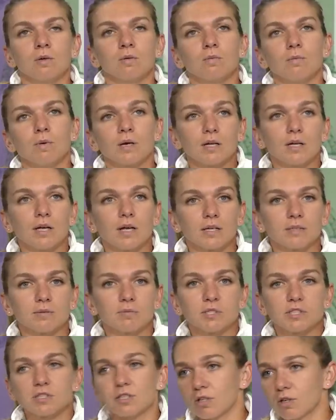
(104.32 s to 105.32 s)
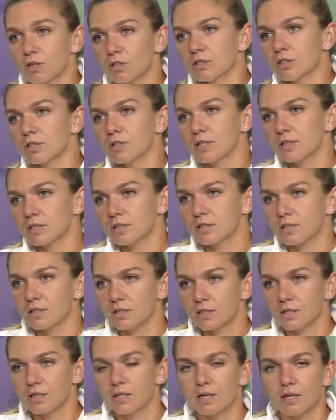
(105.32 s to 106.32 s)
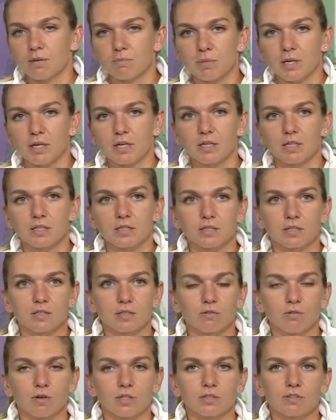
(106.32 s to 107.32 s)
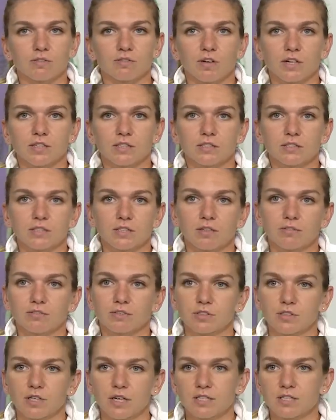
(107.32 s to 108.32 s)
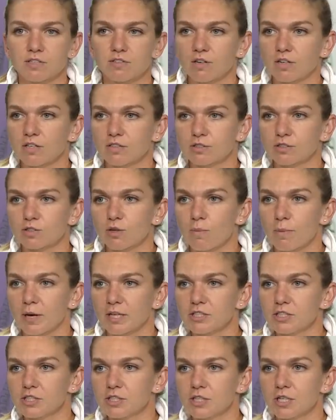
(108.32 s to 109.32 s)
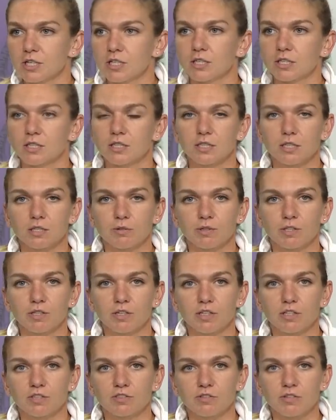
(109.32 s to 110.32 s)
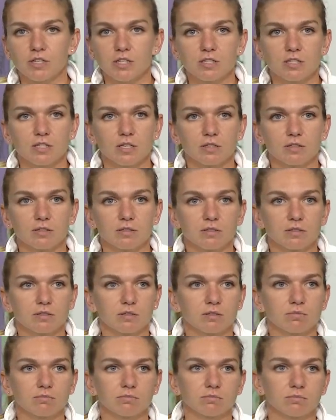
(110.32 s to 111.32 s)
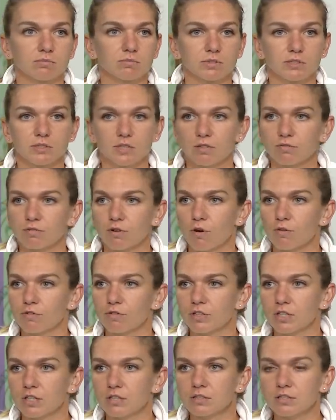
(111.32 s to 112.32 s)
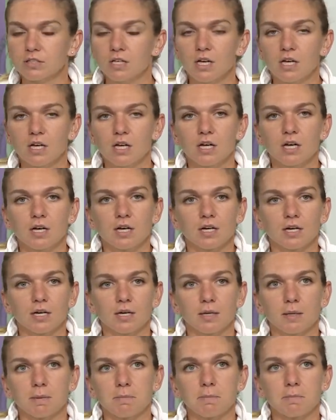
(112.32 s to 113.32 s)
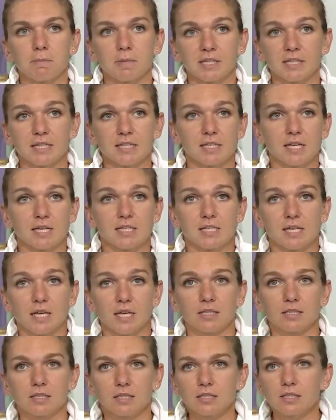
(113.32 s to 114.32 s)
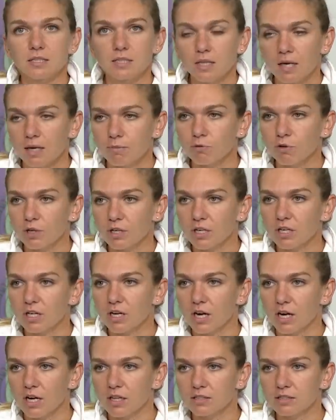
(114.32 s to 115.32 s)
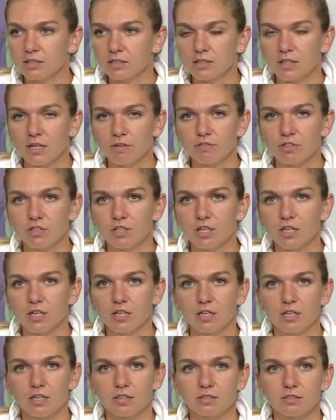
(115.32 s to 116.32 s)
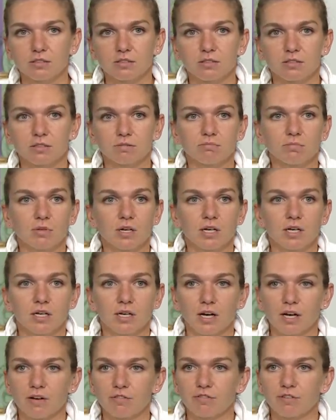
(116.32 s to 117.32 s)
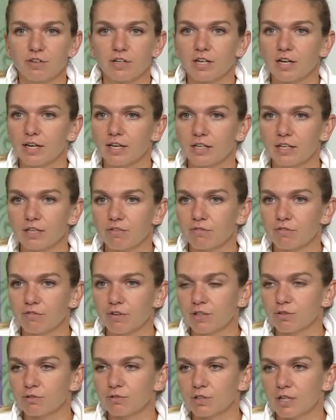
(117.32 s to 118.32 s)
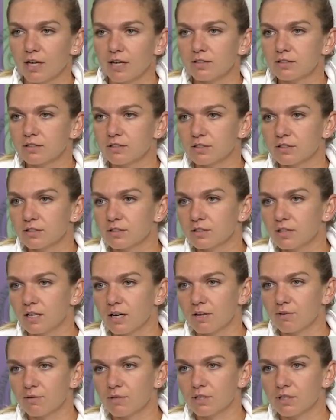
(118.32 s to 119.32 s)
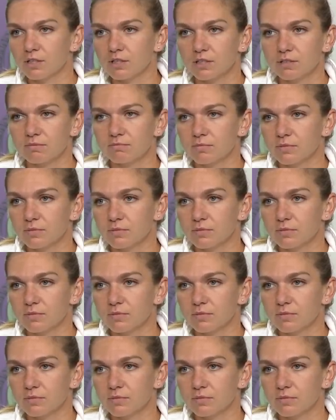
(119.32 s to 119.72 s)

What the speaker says: Well, yeah, it means a lot that I'm back in quarterfinals after I struggled so much with the injuries and self-confidence. But as I said, I'm working hard every day, and I feel like if I do that, I will